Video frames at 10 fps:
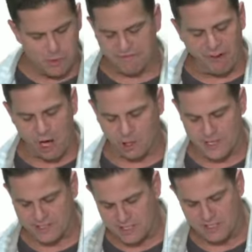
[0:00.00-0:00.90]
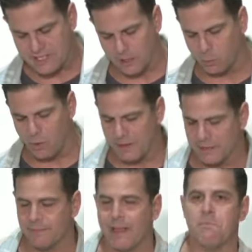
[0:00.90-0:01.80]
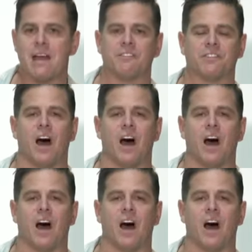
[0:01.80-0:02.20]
when following sincere women and men of